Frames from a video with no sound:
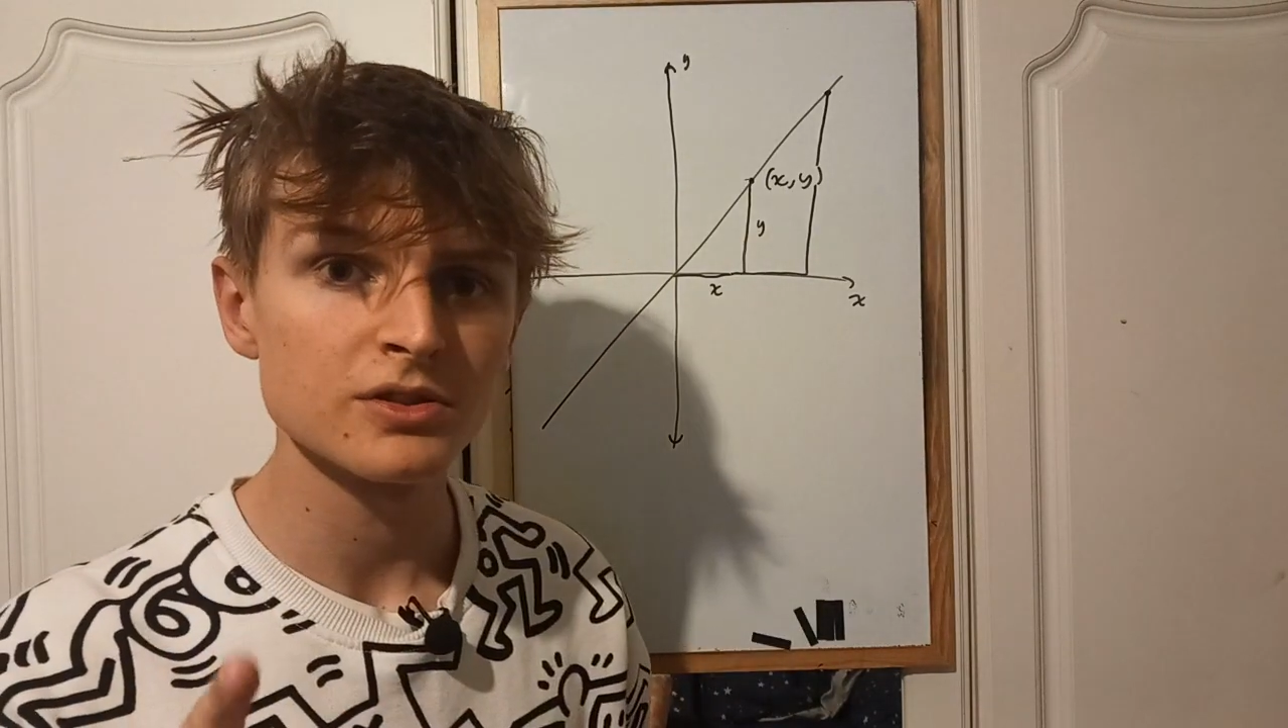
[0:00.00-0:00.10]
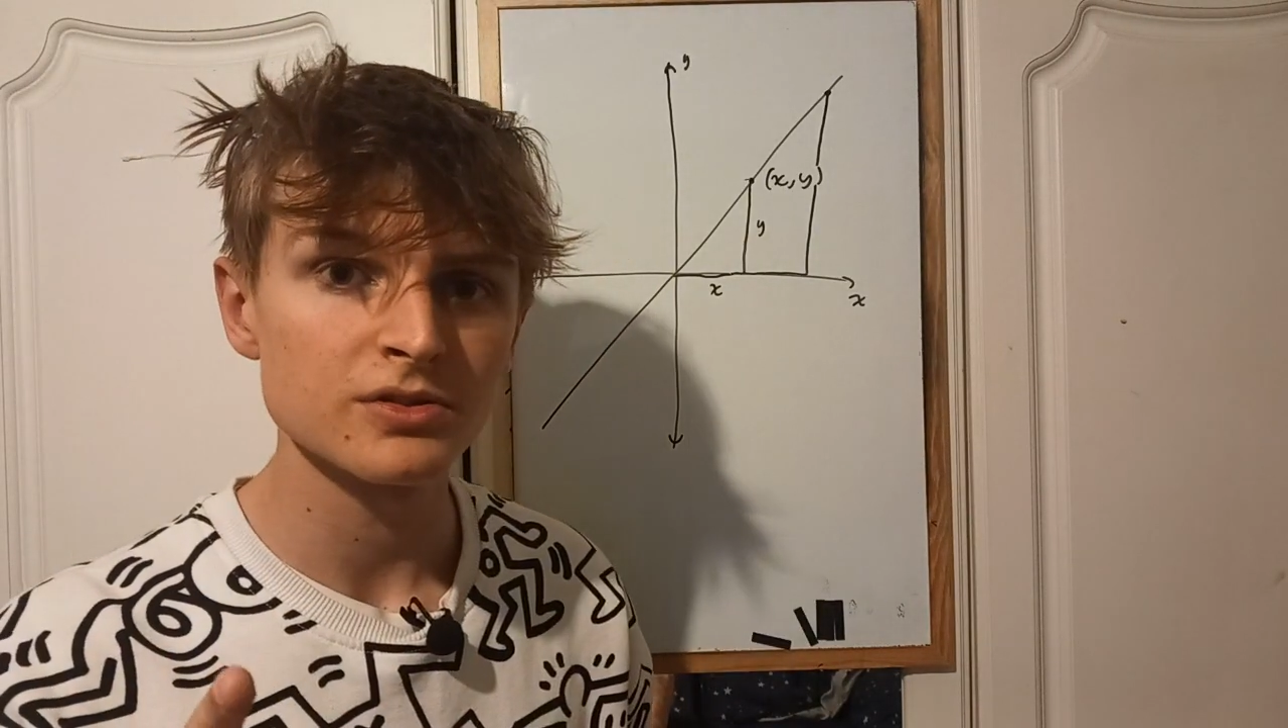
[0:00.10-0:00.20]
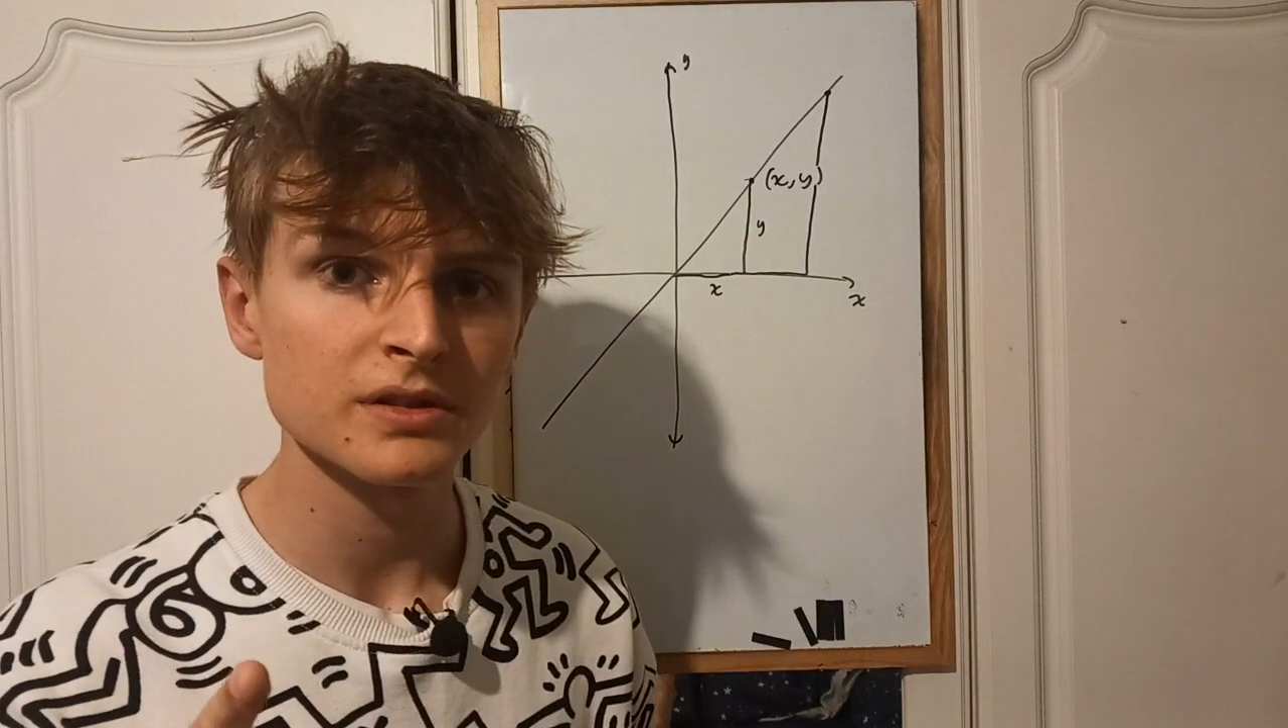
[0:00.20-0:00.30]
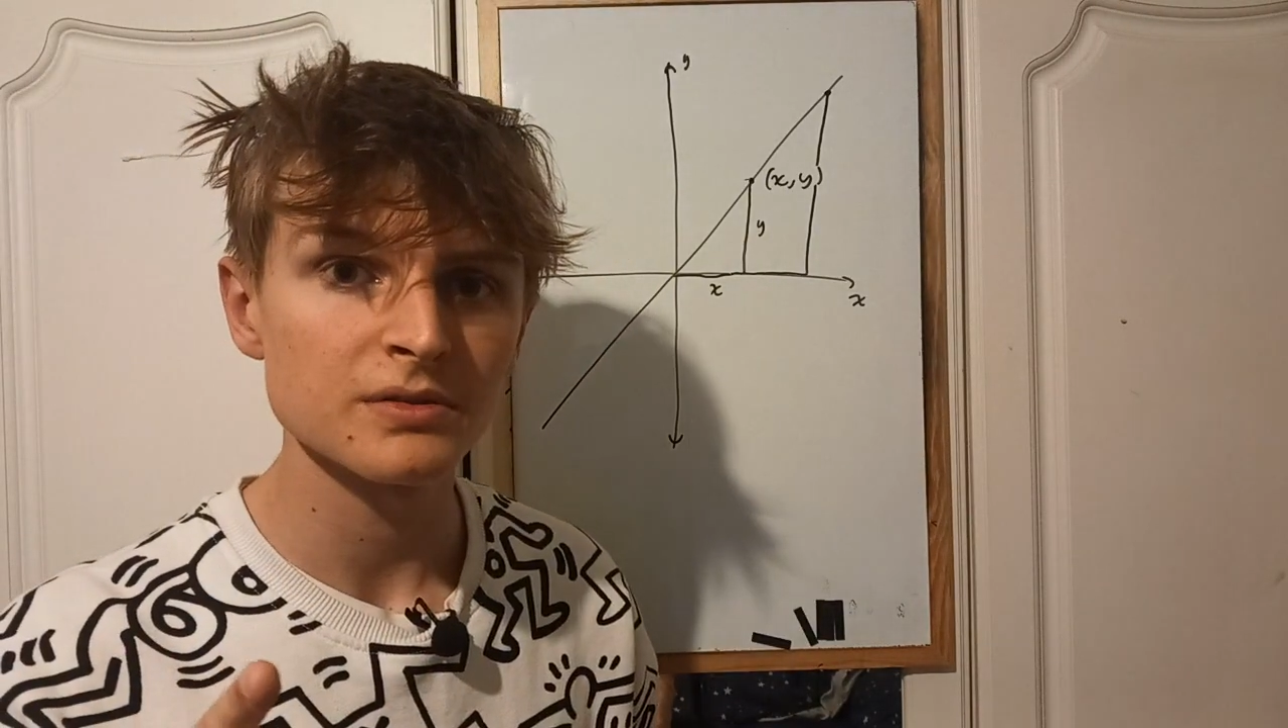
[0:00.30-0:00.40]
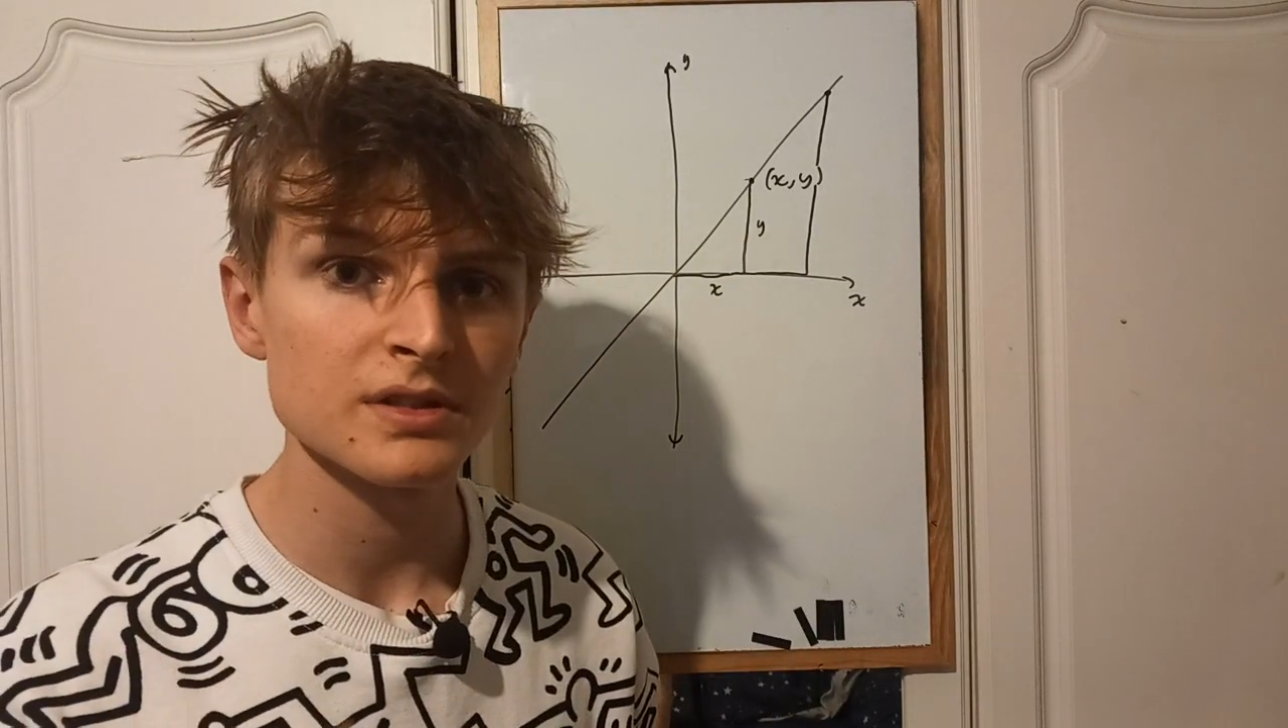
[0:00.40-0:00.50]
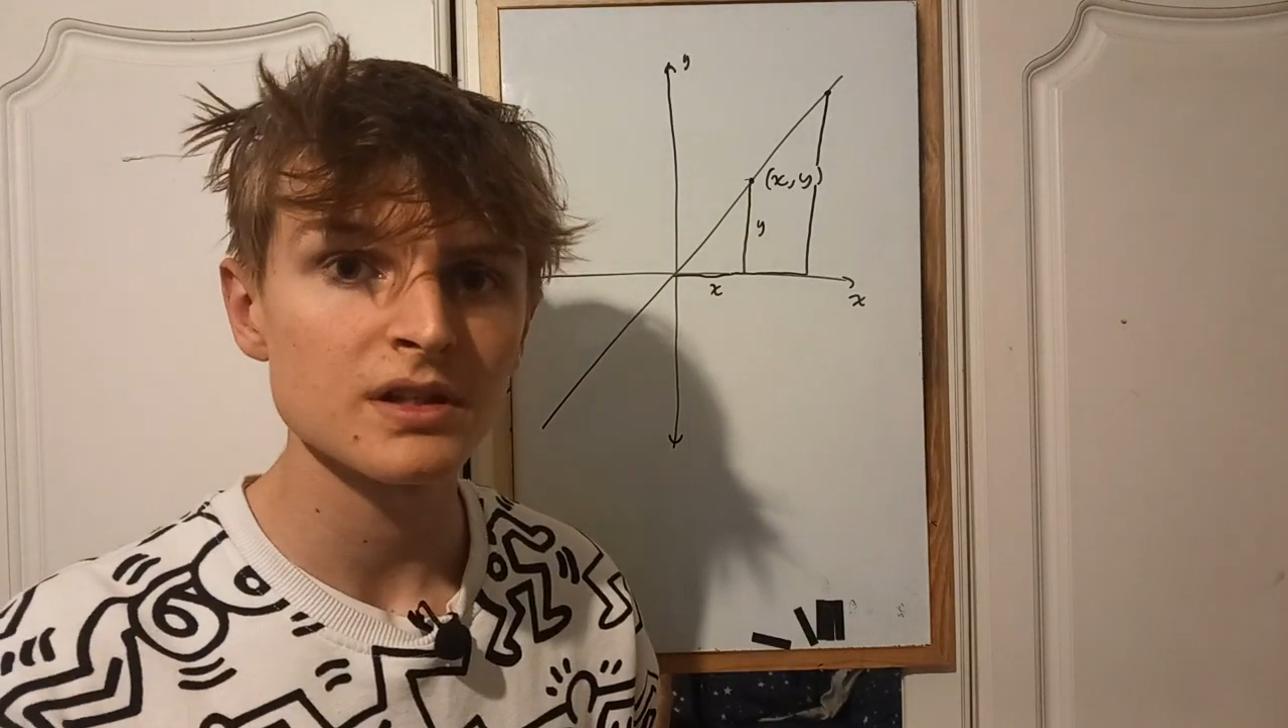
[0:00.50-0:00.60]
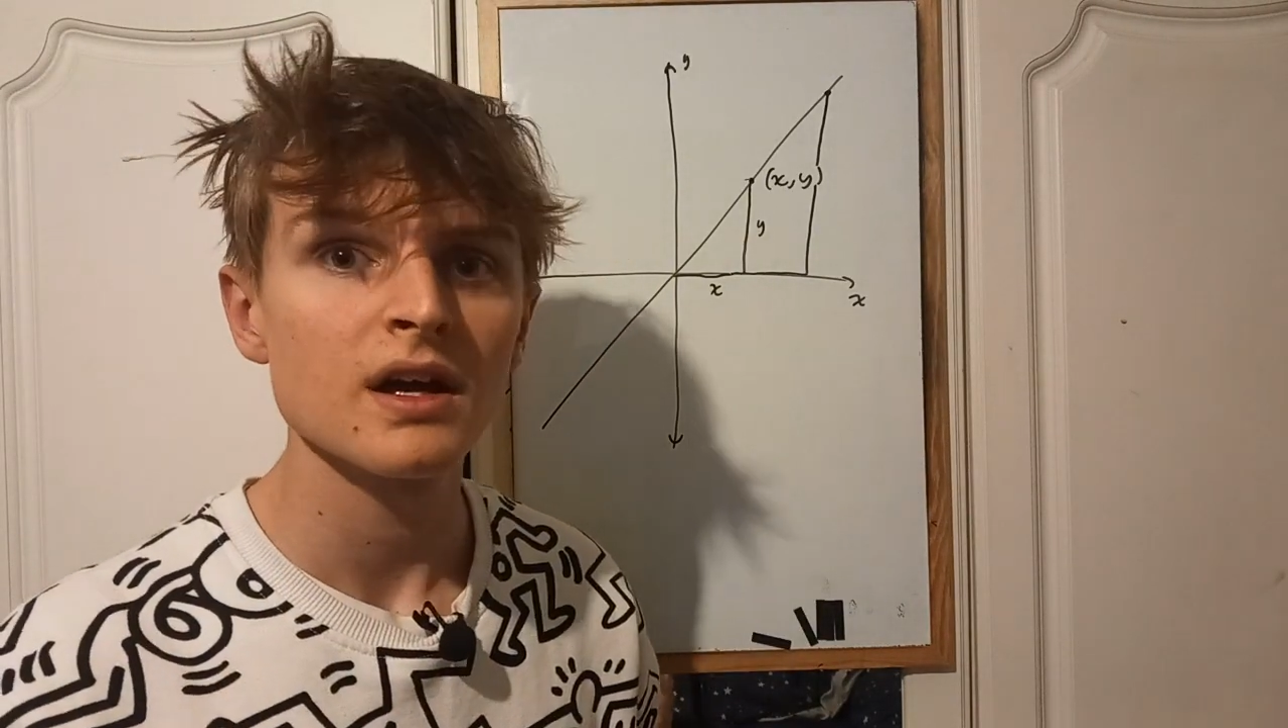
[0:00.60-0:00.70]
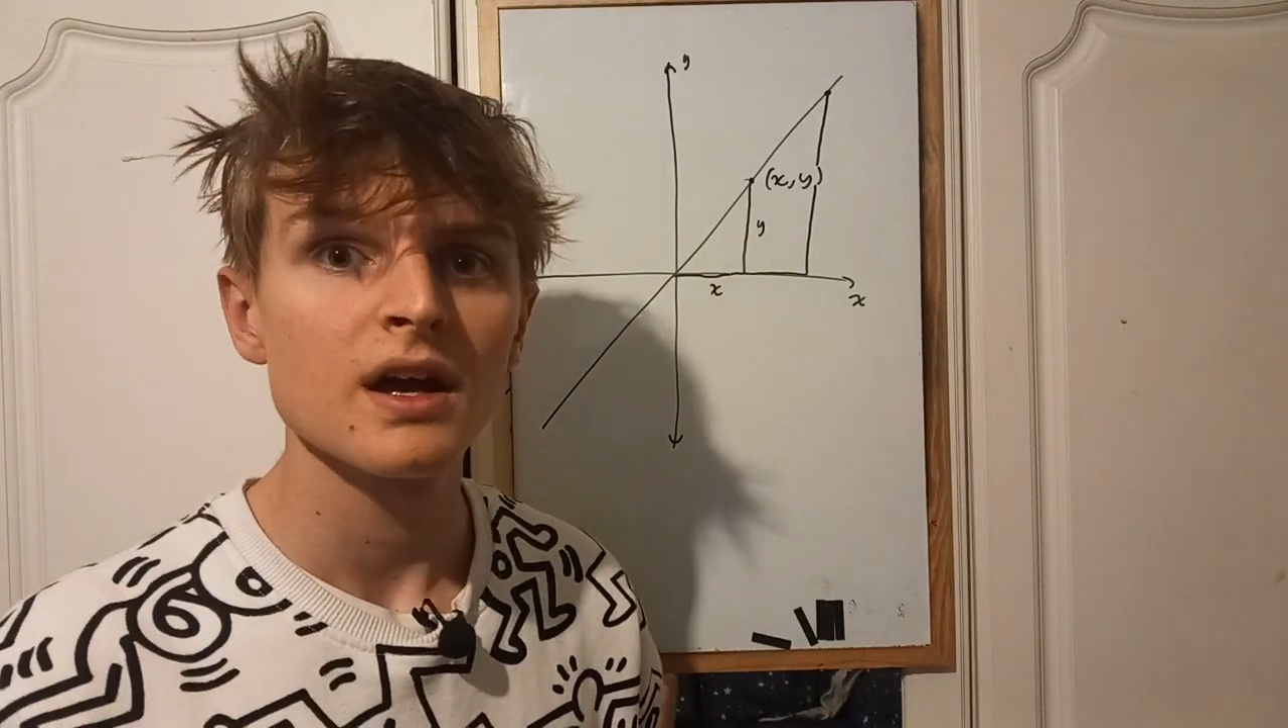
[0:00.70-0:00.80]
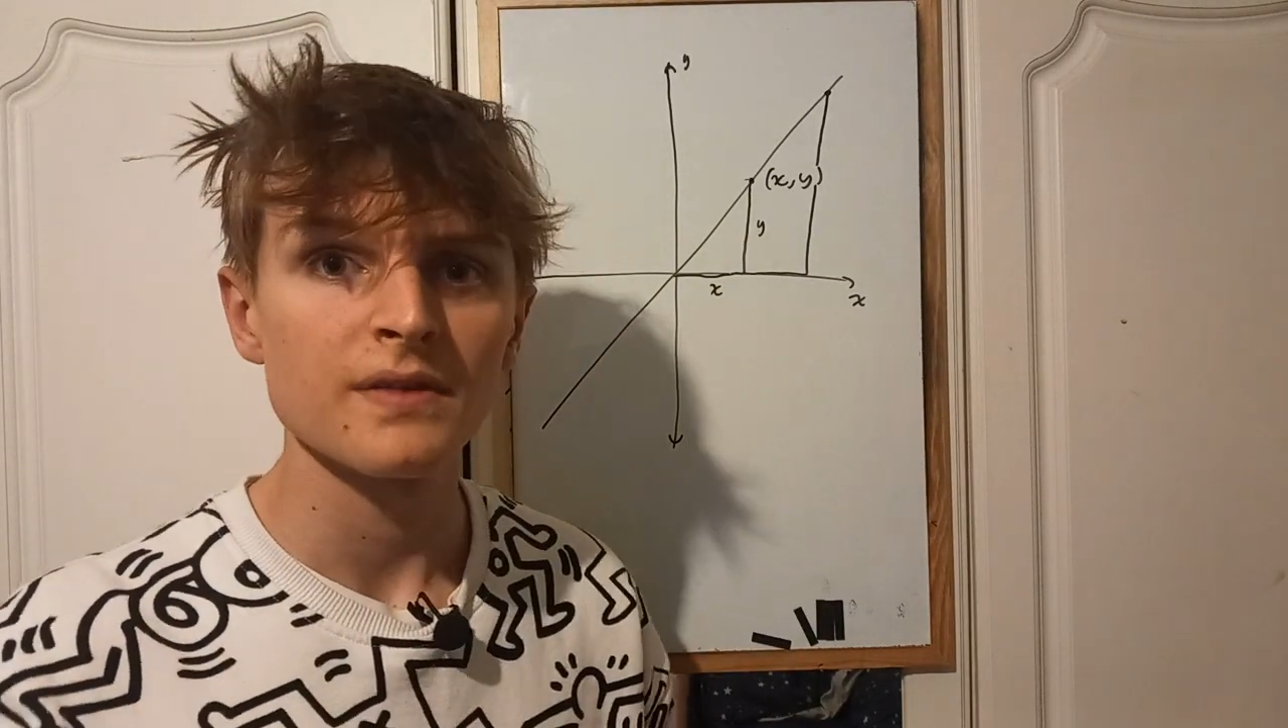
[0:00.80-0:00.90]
triangles are,